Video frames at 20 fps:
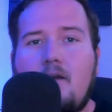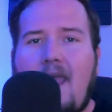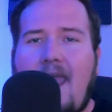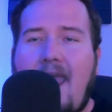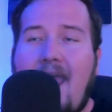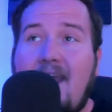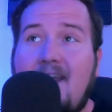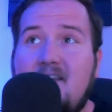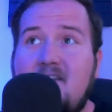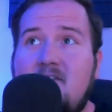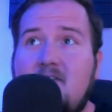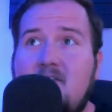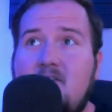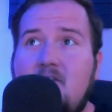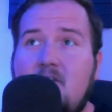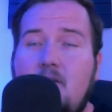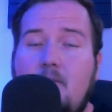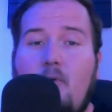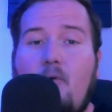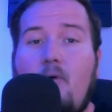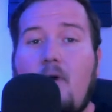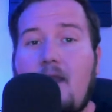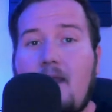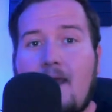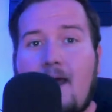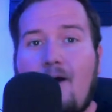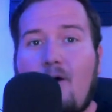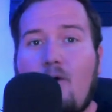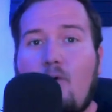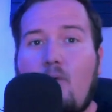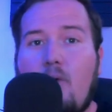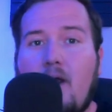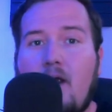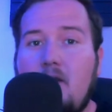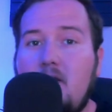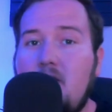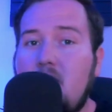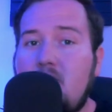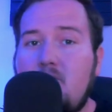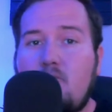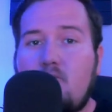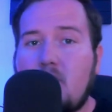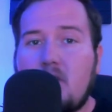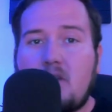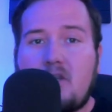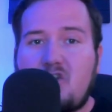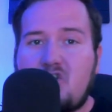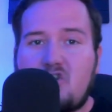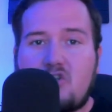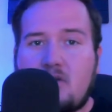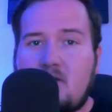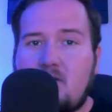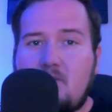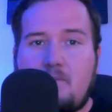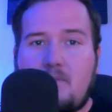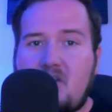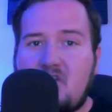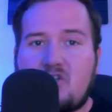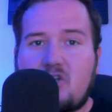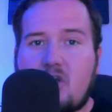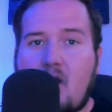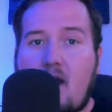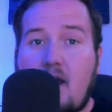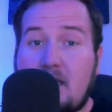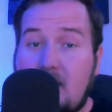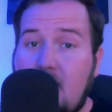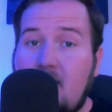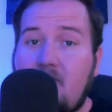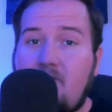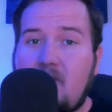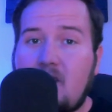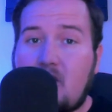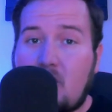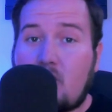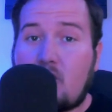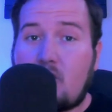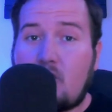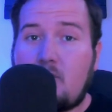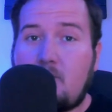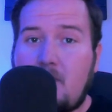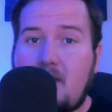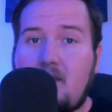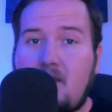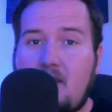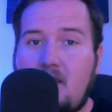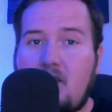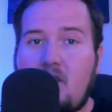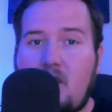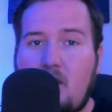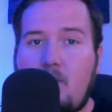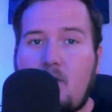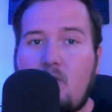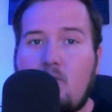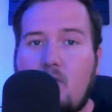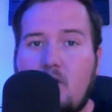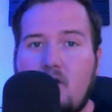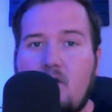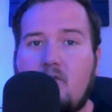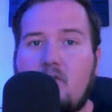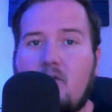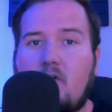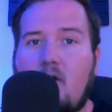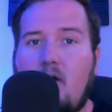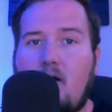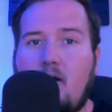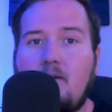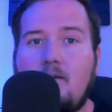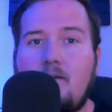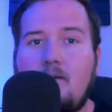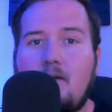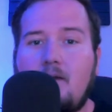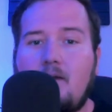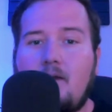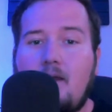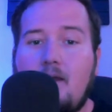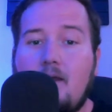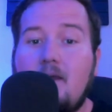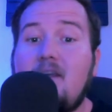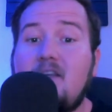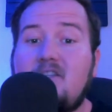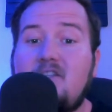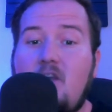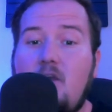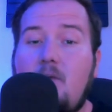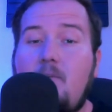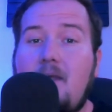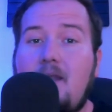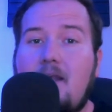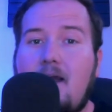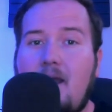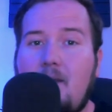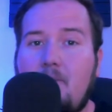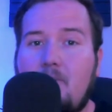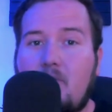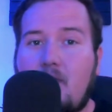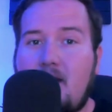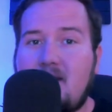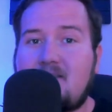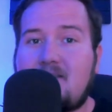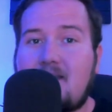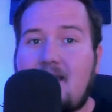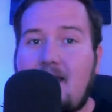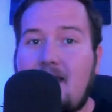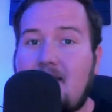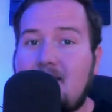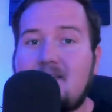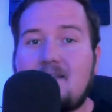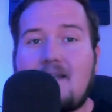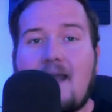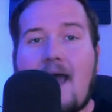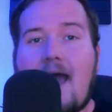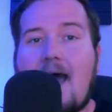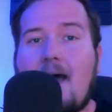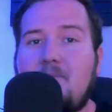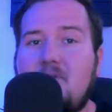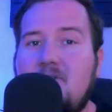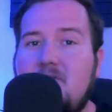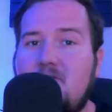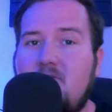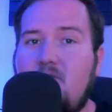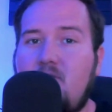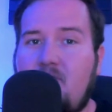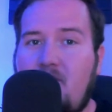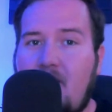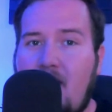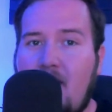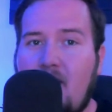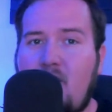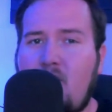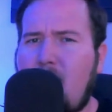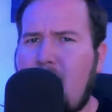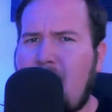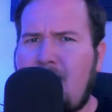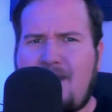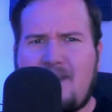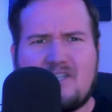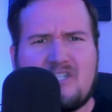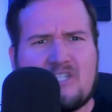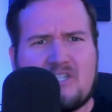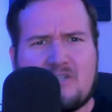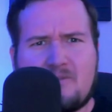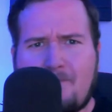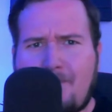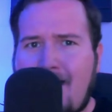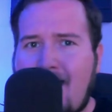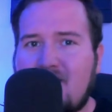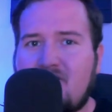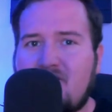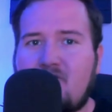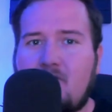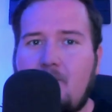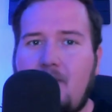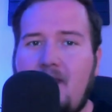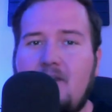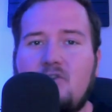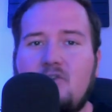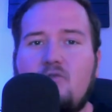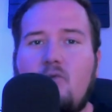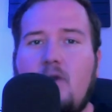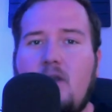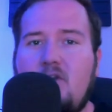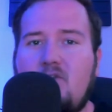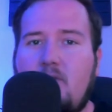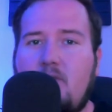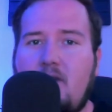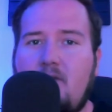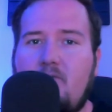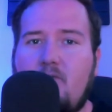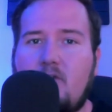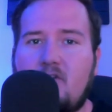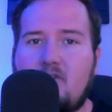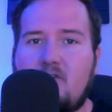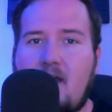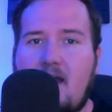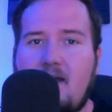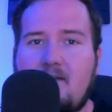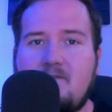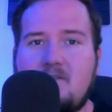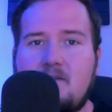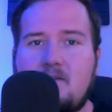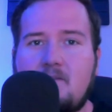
and it's to the point now where you really shouldn't be shocked if he could be the QB1 overall. His QB9 price tag is an absolute value and a smash for me in 2024 drafts.